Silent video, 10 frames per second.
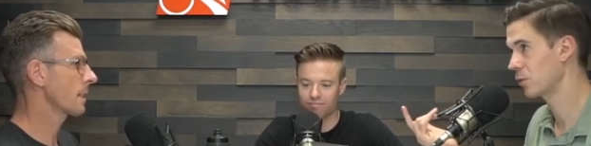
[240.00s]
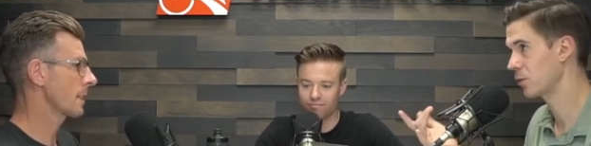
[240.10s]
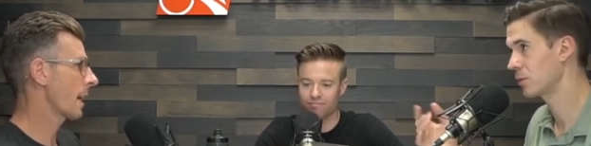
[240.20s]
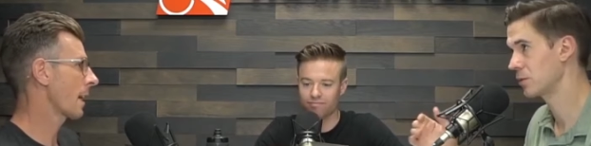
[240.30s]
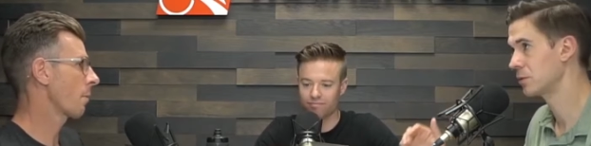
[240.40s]
Speaker 1: That's
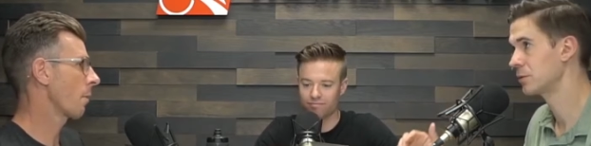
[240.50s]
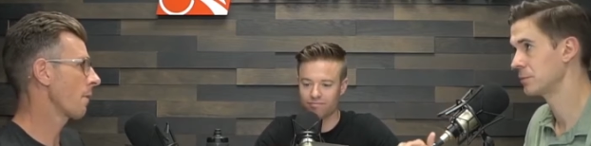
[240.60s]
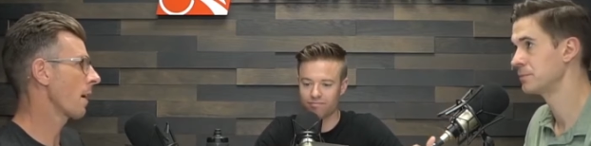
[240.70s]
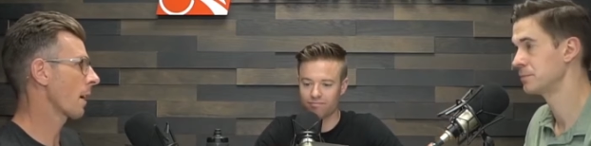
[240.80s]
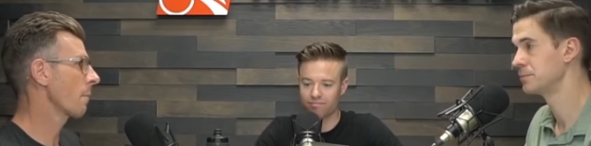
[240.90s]
exactly what
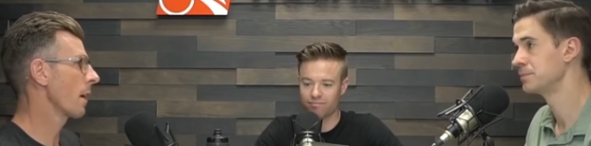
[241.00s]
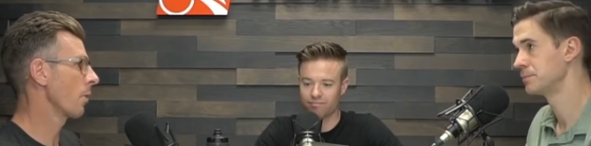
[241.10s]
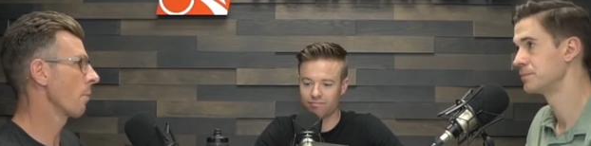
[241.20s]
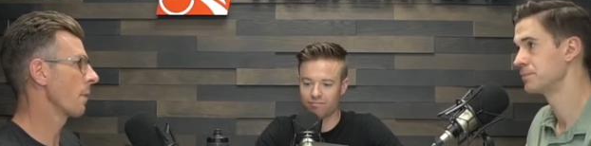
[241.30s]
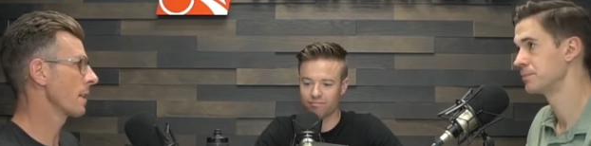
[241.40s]
we recommend
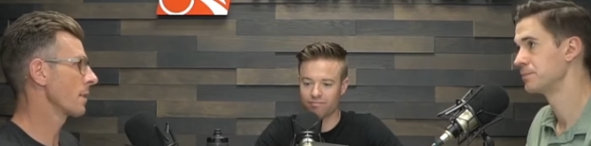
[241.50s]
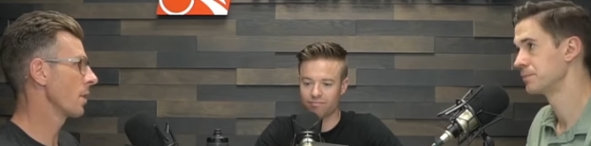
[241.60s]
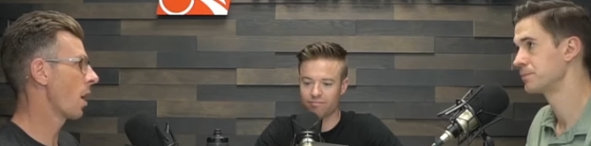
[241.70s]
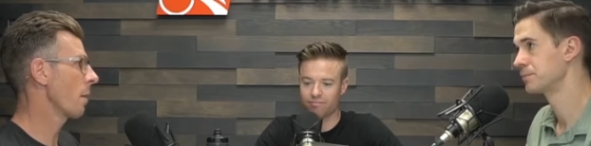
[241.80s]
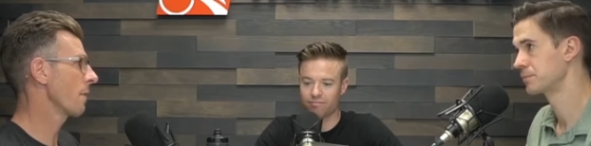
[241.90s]
normally, is
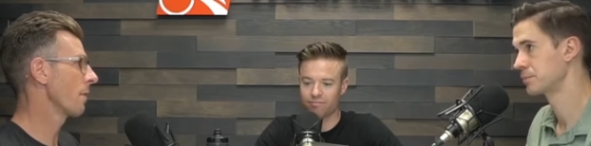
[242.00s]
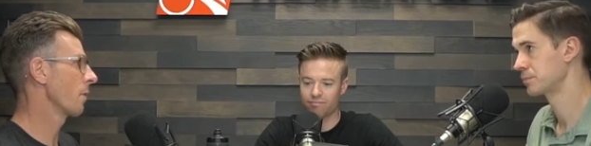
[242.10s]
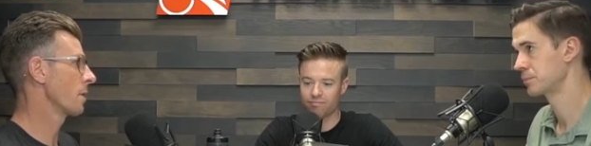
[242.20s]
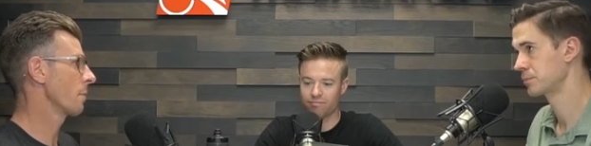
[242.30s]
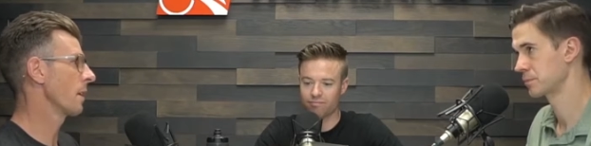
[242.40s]
night
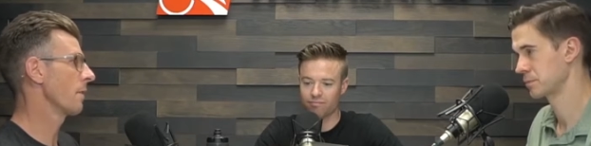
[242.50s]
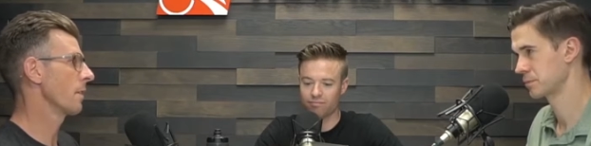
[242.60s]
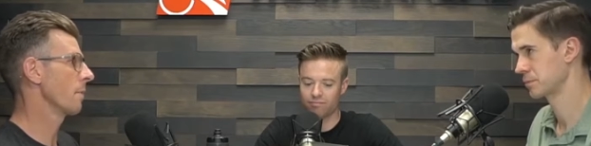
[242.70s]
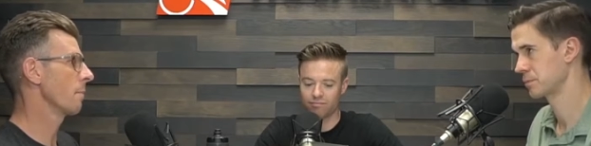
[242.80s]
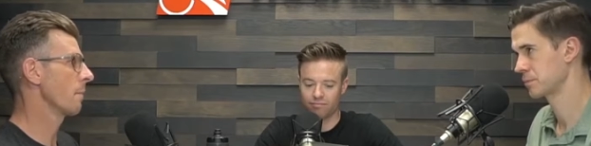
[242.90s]
before is a bit of
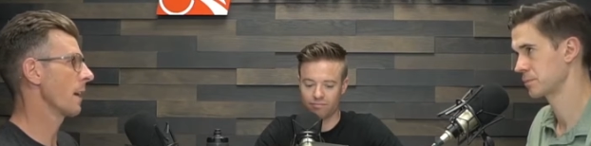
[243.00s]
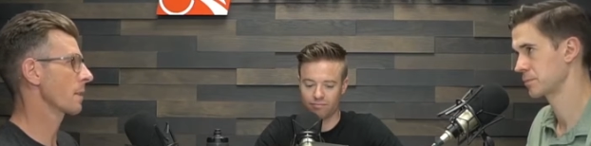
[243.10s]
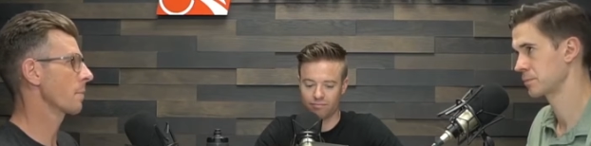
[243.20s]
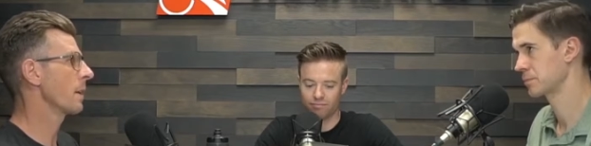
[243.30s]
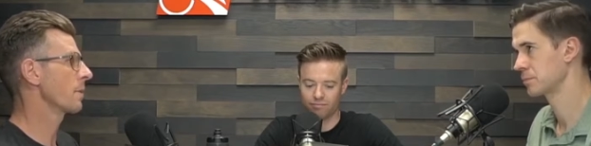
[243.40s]
a
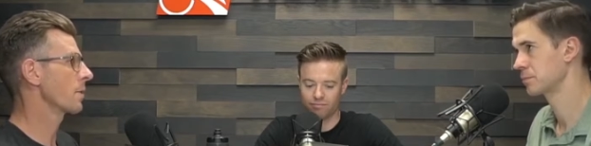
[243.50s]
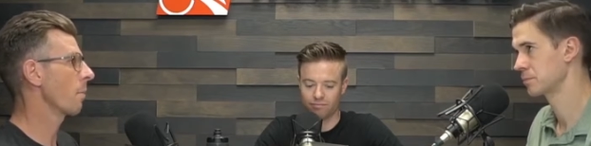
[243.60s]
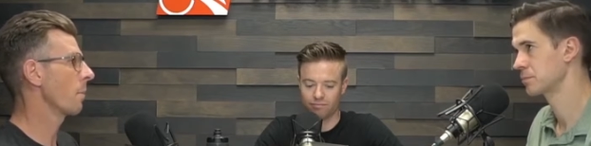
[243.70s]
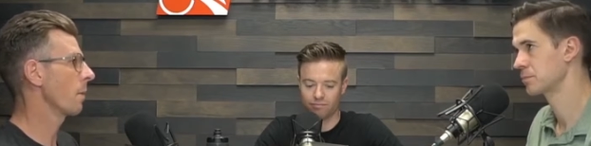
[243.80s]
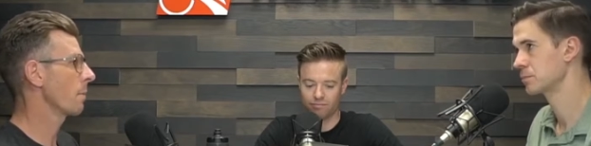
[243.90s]
last minute
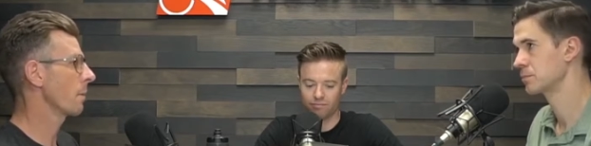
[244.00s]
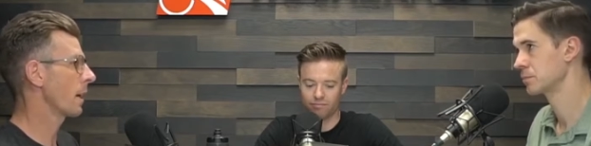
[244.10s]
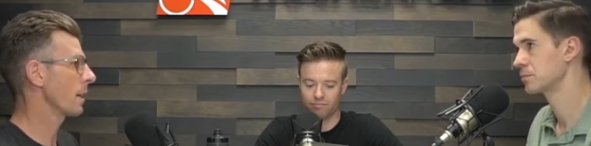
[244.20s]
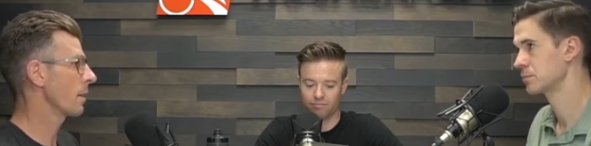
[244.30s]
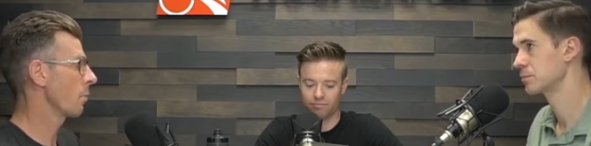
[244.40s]
top up.
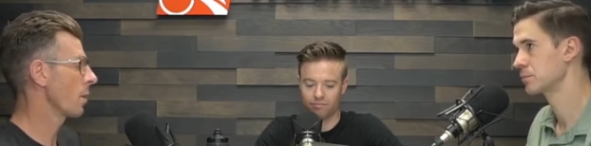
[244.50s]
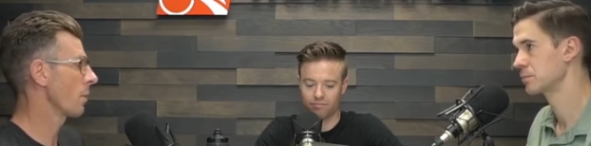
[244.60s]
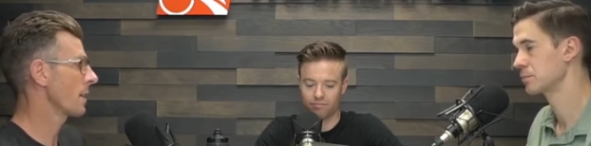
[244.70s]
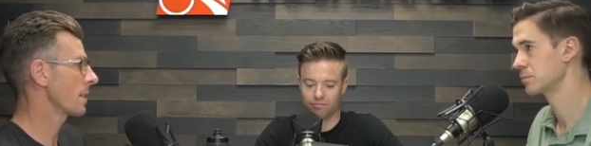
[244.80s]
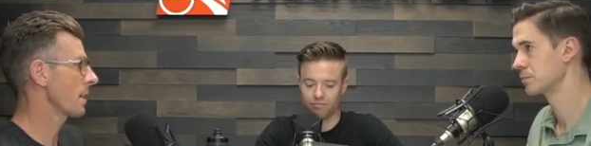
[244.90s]
And we
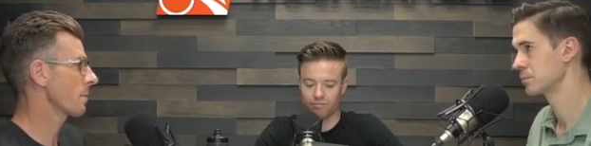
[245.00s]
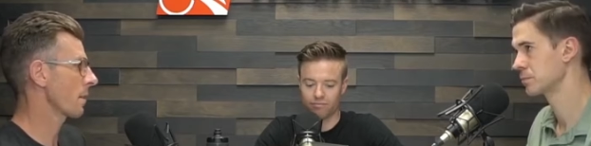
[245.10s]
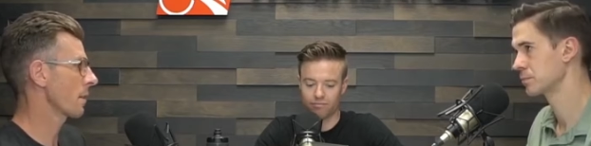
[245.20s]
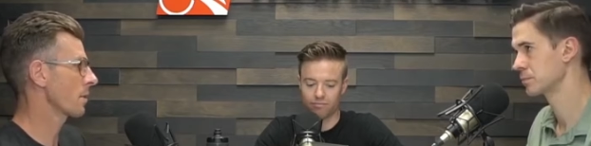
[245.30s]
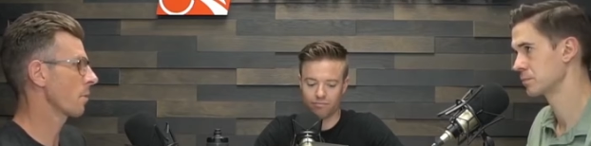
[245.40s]
always say to
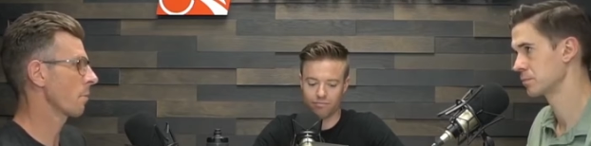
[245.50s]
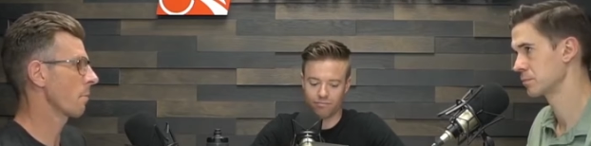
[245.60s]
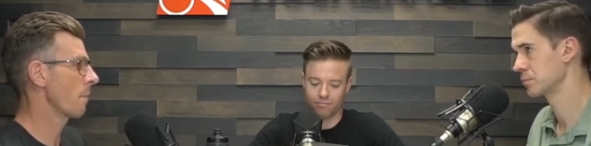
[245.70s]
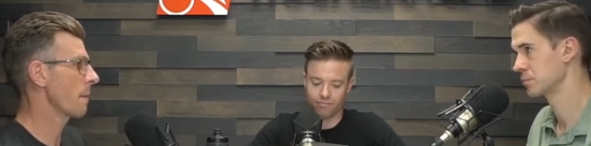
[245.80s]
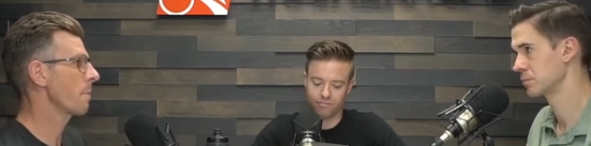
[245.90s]
athletes, look,
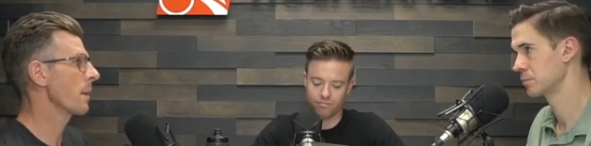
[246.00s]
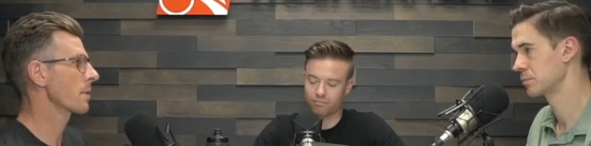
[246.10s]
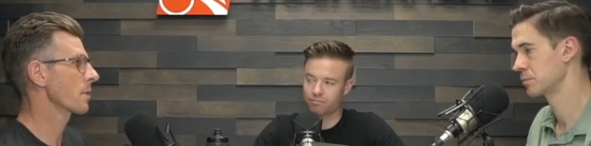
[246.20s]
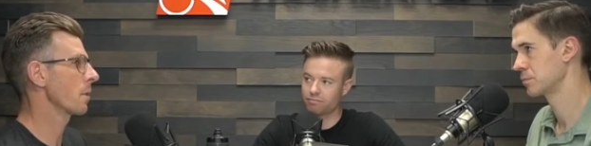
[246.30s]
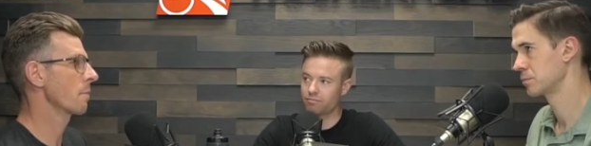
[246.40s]
maybe
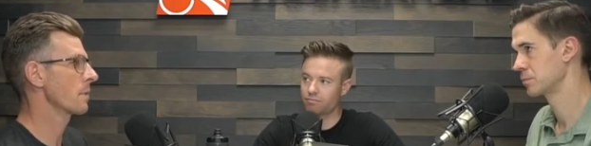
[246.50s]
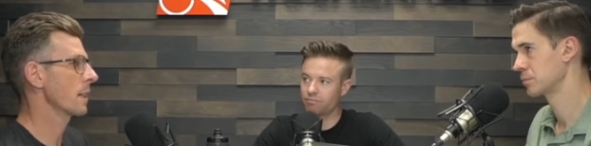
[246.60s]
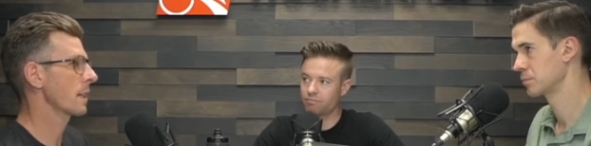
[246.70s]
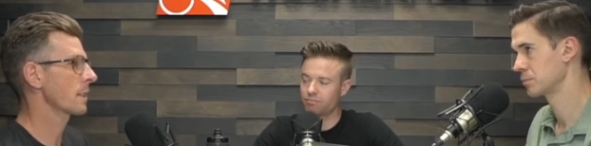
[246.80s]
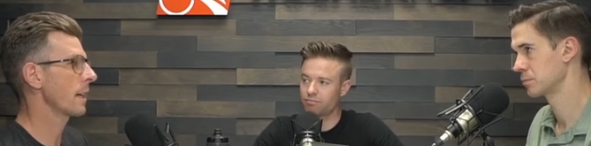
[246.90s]
mix up
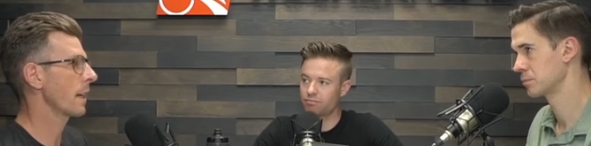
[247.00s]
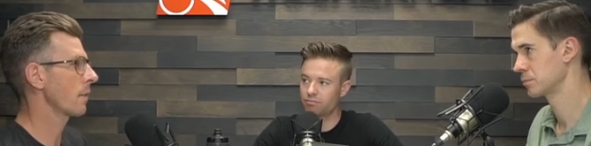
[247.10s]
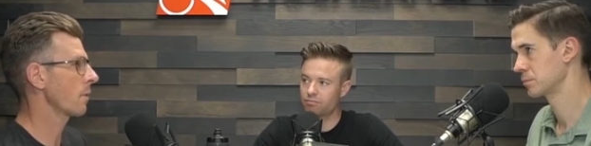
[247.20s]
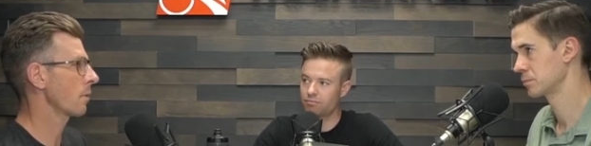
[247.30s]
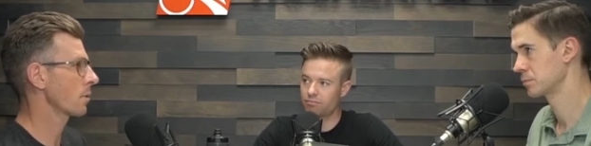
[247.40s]

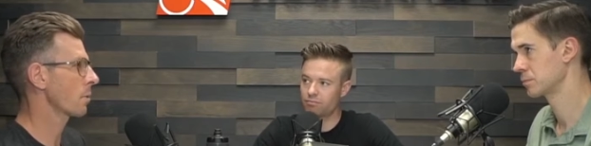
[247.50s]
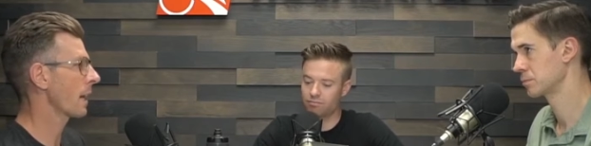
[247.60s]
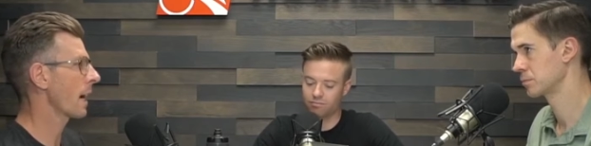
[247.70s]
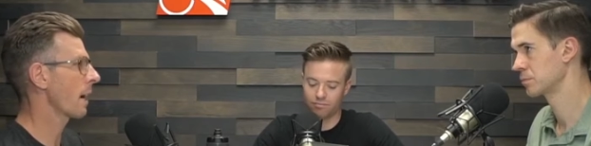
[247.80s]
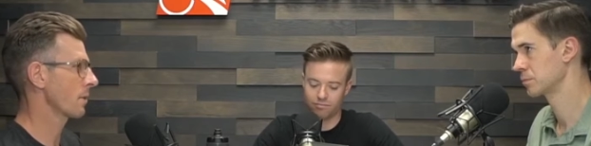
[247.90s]
sixteen or
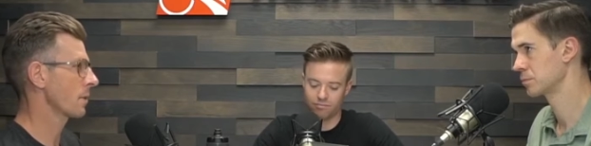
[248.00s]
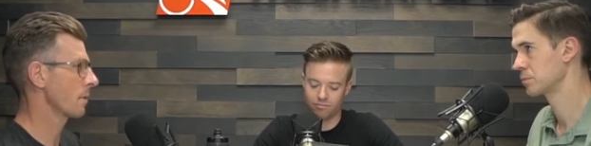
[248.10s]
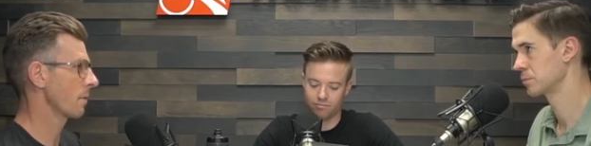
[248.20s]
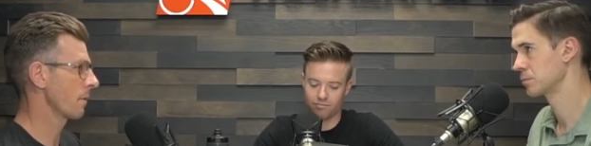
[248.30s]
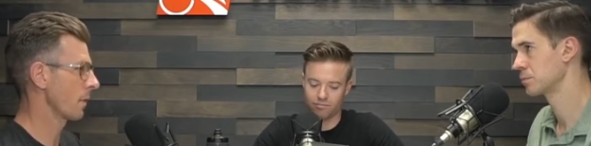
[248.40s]
twenty
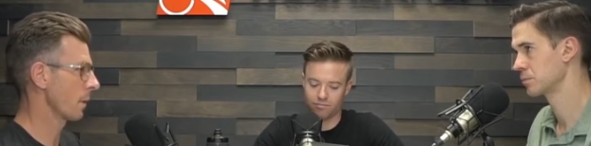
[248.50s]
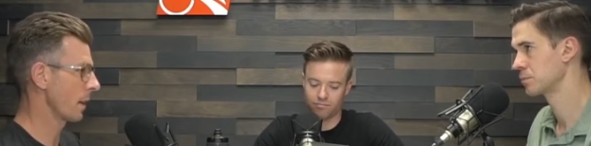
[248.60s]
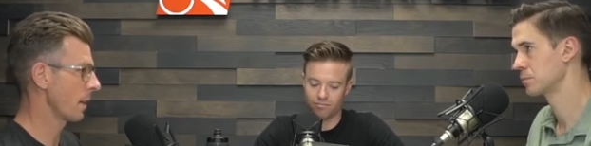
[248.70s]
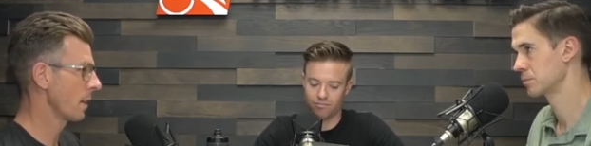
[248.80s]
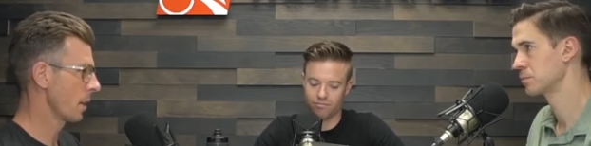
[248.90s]
ounces of
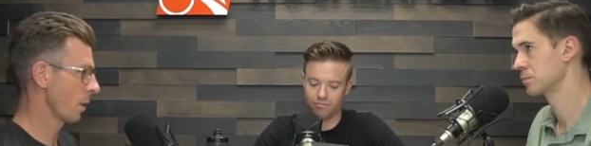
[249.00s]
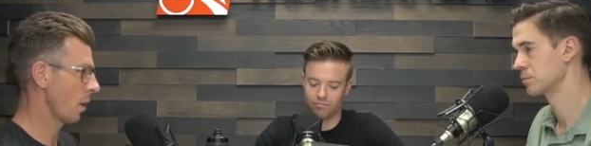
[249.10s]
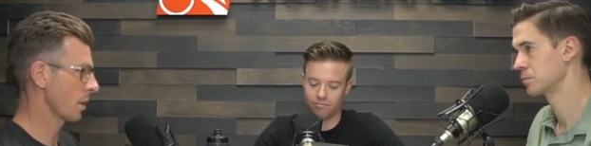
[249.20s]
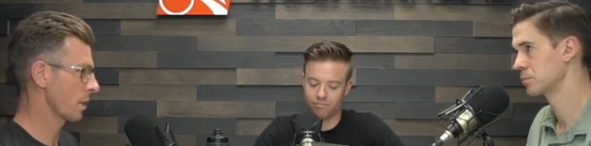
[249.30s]
fluid, quite